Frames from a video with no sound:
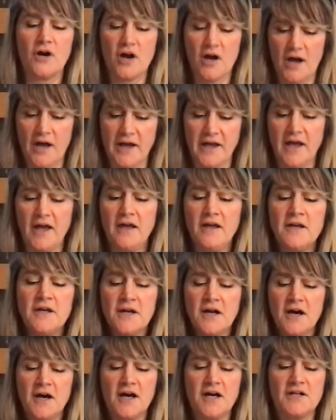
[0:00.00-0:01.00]
Kaya
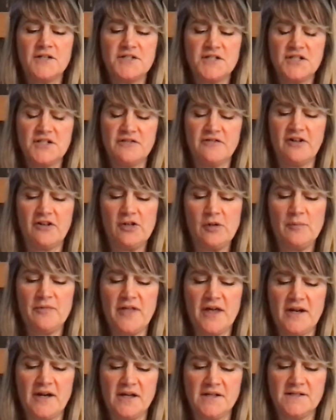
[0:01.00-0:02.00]
to develop
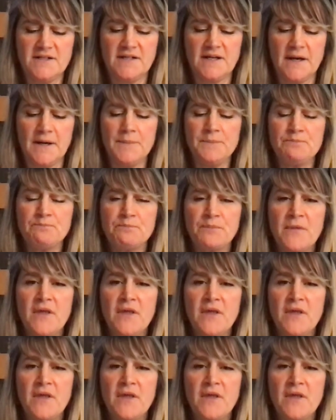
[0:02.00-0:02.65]
that idea.